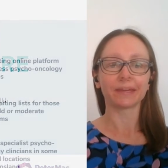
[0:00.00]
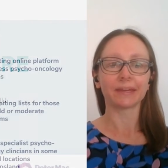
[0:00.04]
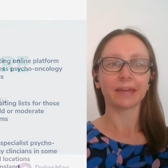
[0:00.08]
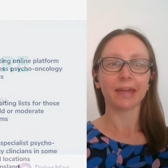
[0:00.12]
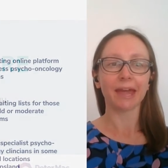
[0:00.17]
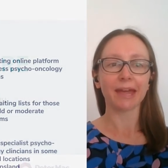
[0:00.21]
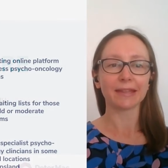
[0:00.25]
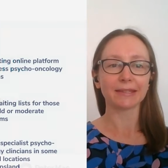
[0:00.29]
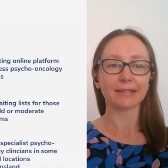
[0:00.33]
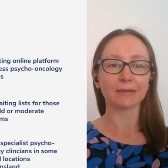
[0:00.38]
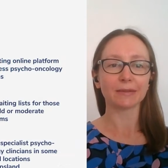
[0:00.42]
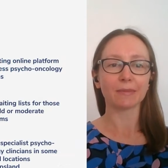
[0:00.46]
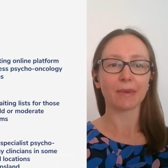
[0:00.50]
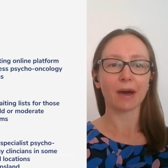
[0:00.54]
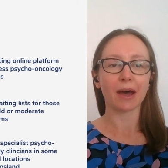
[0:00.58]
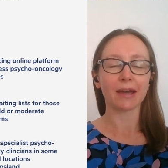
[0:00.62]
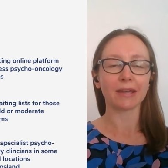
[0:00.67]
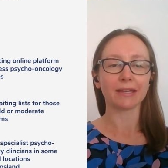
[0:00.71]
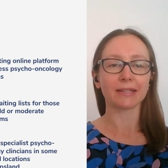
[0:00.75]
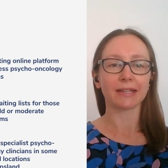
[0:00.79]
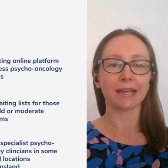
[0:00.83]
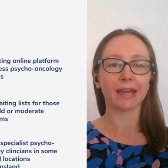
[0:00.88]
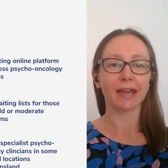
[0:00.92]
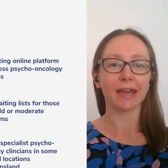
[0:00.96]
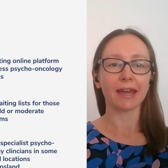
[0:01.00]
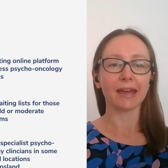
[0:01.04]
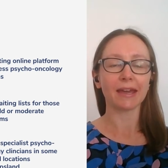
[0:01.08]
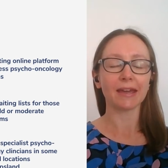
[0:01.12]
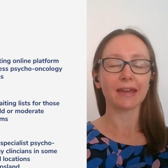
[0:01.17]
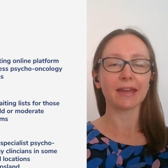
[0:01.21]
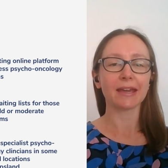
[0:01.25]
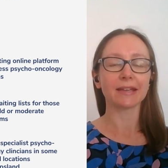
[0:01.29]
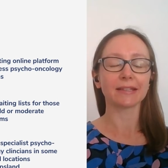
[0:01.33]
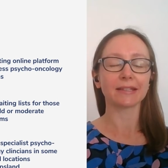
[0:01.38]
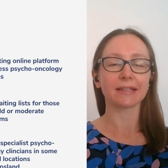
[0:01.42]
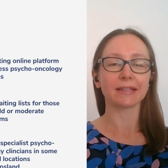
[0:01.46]
Cancer Mind
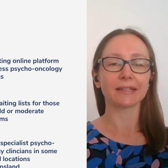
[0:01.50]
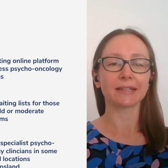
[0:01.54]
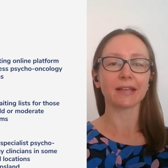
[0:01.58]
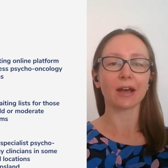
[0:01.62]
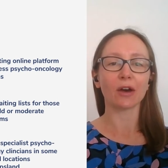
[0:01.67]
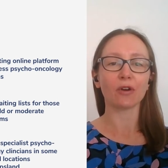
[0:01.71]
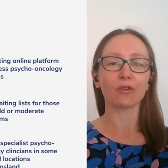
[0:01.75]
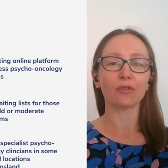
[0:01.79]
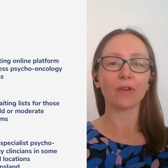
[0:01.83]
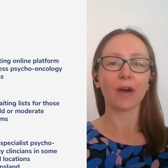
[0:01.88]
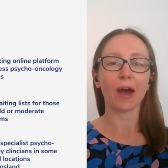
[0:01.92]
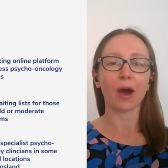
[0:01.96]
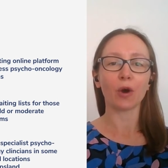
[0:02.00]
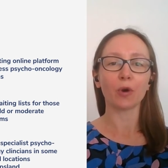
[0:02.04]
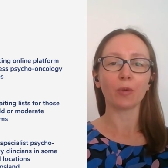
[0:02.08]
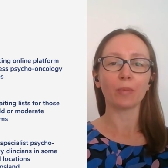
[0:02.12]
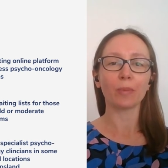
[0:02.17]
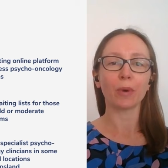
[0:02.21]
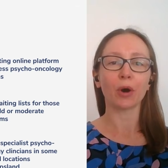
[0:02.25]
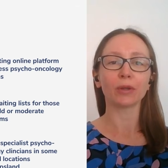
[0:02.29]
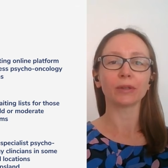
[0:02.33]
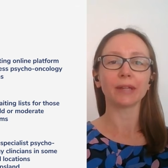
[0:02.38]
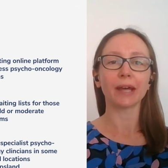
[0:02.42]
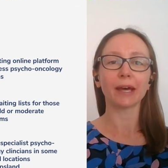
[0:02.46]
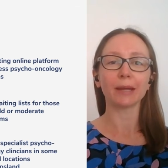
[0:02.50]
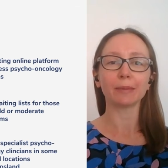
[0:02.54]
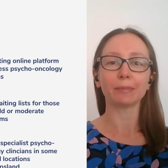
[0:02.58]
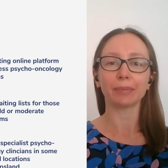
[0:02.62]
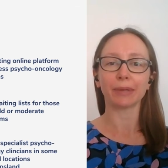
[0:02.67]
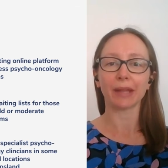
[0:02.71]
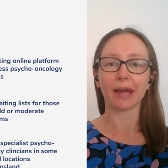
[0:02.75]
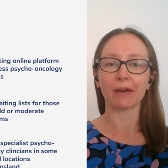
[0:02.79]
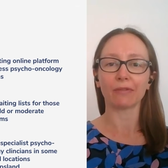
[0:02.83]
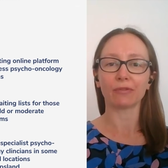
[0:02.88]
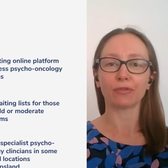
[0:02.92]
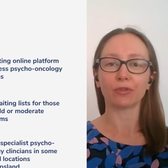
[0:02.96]
Care is a self help online
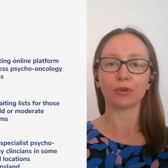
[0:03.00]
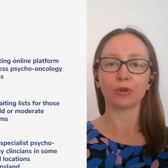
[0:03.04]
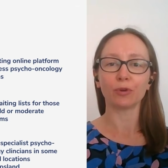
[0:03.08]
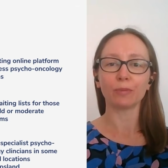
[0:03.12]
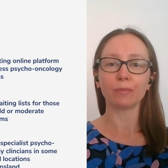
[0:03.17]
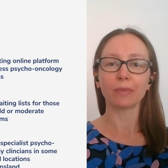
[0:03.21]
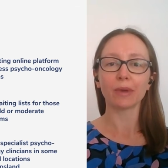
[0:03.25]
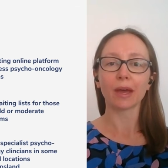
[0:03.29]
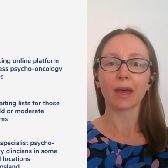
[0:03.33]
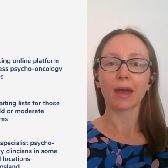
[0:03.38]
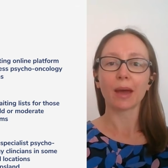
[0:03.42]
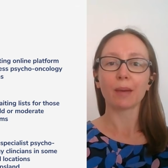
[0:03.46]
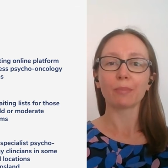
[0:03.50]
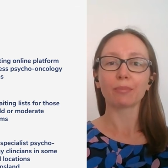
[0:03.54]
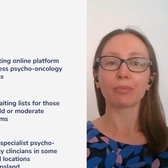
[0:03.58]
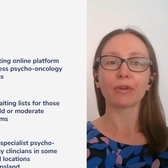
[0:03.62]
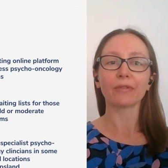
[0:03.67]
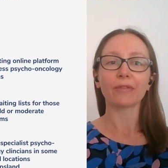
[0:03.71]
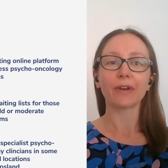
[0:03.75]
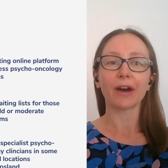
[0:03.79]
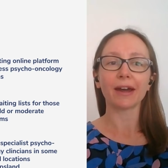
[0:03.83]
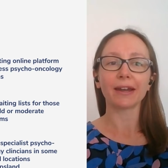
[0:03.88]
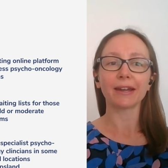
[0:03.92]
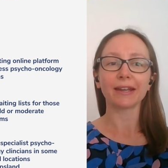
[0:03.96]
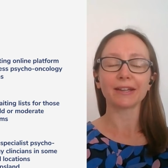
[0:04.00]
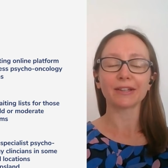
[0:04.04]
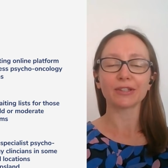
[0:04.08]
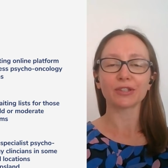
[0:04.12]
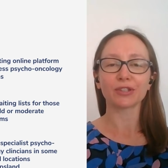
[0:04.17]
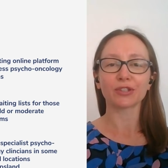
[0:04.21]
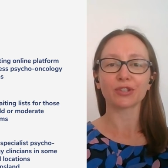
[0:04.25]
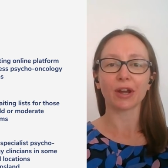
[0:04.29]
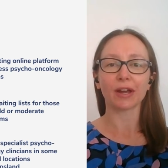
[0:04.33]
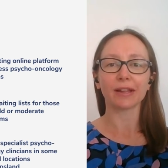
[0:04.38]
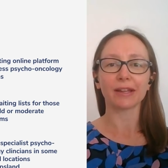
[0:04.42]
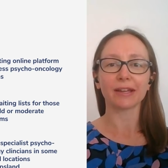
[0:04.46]
platform providing
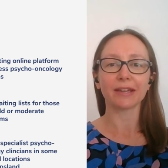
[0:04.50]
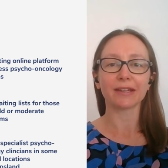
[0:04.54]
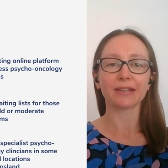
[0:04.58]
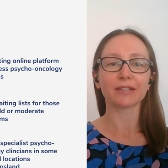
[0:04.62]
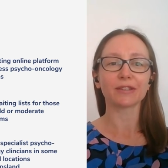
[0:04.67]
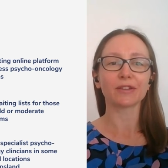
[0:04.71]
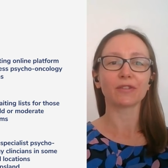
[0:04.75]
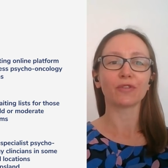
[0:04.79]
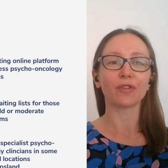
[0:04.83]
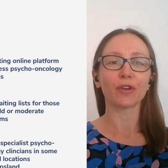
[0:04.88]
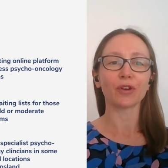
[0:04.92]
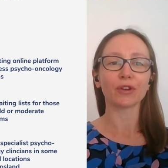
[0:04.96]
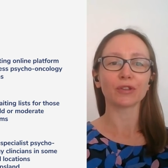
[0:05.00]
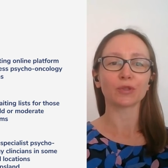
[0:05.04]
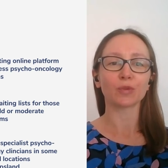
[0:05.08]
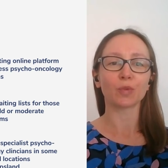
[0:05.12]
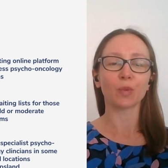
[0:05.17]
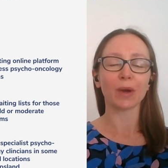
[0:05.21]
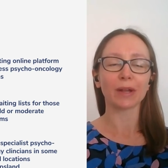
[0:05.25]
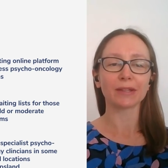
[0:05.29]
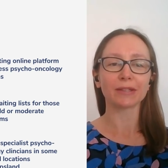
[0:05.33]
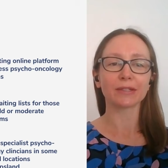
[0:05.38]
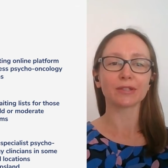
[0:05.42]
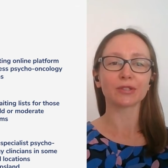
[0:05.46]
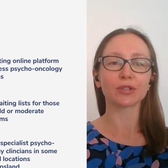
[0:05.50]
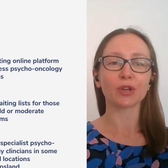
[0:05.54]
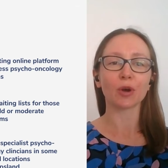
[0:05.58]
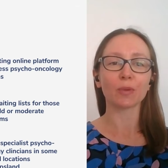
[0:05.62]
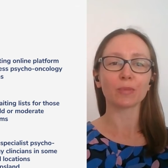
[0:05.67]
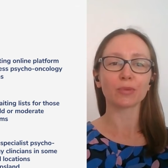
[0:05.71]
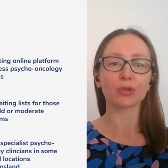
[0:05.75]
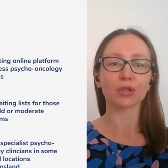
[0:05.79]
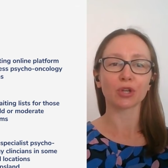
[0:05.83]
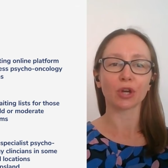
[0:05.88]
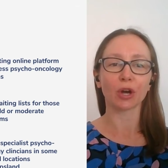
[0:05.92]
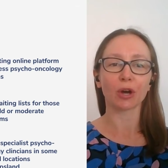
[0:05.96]
Australia's first one
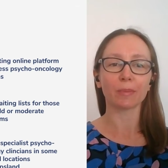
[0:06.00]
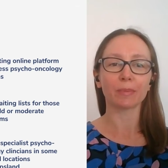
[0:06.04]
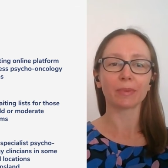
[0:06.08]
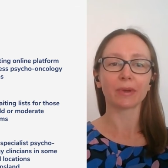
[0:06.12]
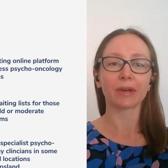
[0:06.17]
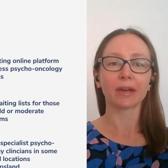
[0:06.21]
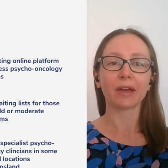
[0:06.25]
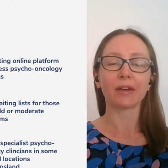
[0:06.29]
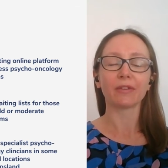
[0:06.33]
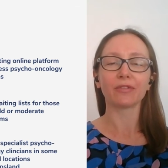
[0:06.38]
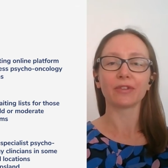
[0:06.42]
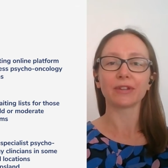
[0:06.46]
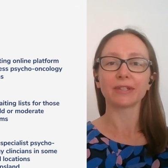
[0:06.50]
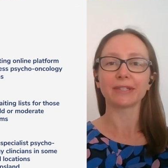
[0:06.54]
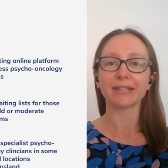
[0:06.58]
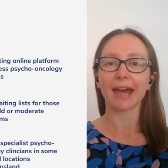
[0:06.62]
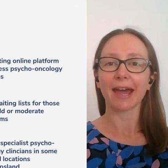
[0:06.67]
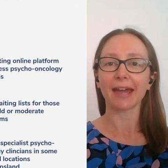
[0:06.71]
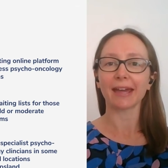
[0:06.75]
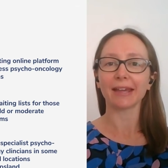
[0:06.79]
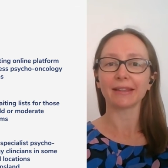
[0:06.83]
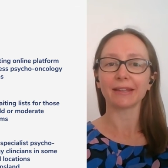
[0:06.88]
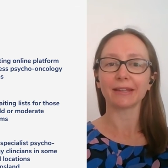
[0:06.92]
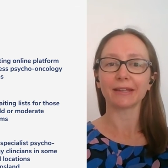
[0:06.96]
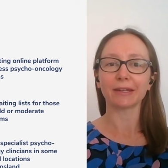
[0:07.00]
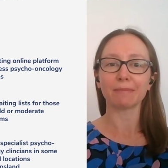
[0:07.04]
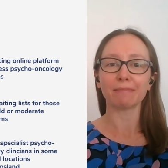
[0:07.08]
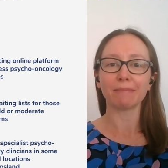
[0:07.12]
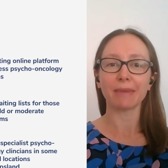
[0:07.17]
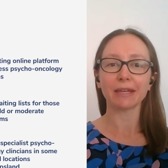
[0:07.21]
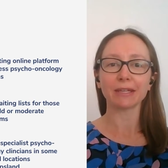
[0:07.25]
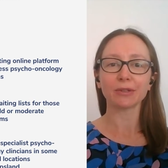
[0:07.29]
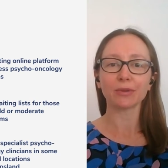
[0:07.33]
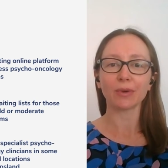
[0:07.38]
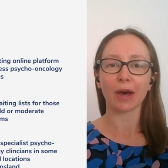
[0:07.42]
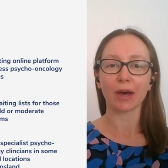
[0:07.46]
stop shop for tailored
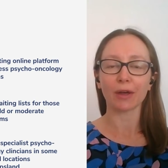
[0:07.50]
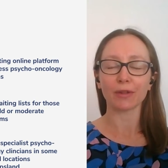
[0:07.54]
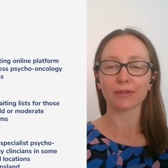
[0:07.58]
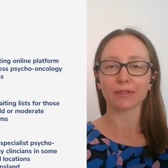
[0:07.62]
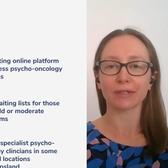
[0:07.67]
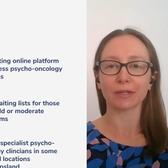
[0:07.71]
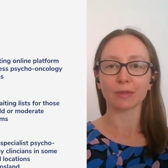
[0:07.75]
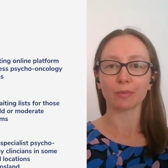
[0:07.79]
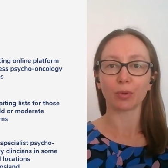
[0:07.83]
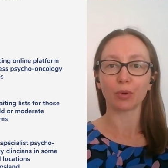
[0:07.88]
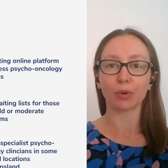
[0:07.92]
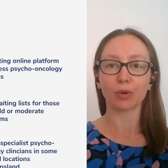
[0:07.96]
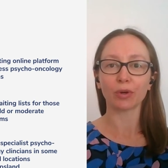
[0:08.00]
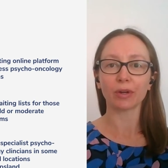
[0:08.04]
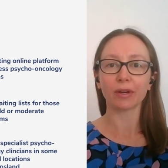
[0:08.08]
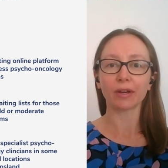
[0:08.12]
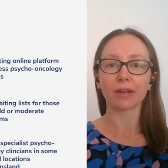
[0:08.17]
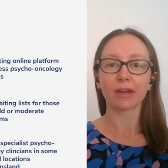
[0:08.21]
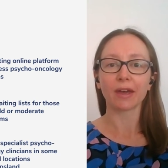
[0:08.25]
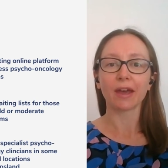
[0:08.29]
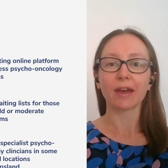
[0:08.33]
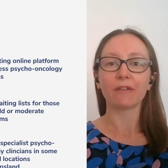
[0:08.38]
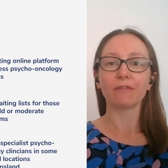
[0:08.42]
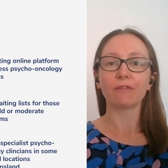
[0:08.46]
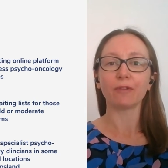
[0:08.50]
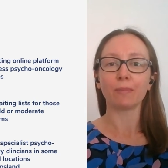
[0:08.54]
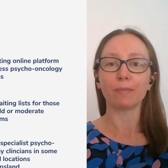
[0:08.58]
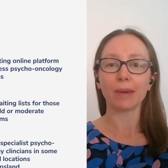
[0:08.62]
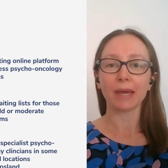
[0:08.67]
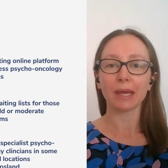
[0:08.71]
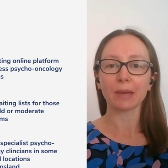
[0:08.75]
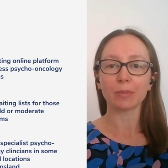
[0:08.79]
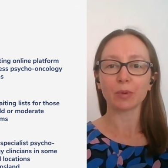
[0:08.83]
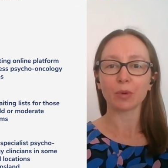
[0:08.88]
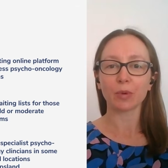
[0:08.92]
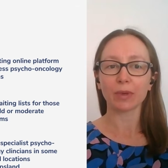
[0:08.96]
mental health support for
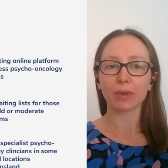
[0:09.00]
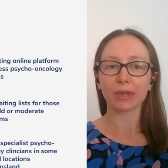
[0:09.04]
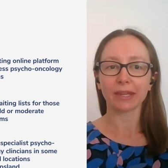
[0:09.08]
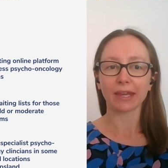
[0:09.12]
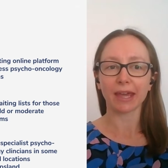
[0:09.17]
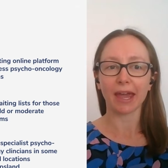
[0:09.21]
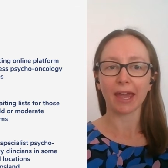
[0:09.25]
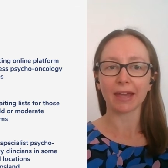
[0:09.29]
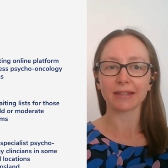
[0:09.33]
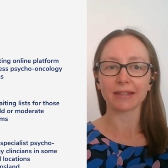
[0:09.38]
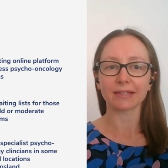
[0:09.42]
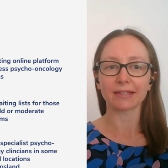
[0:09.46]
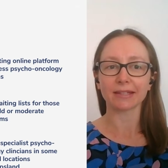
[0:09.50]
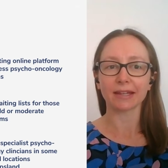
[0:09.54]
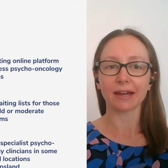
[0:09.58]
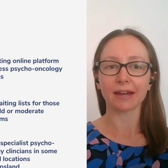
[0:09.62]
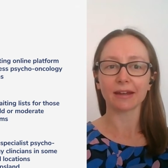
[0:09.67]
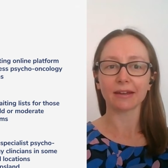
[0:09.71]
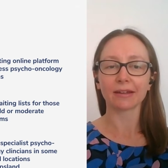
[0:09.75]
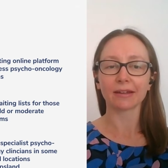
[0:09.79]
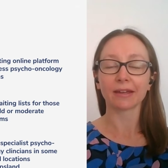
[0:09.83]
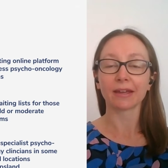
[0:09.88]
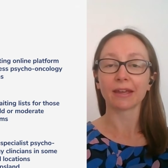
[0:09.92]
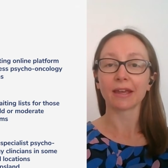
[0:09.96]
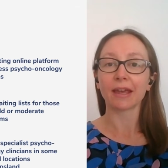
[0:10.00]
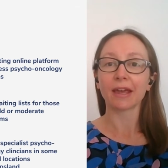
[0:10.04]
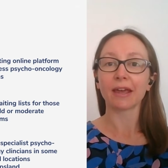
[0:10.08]
people with cancer,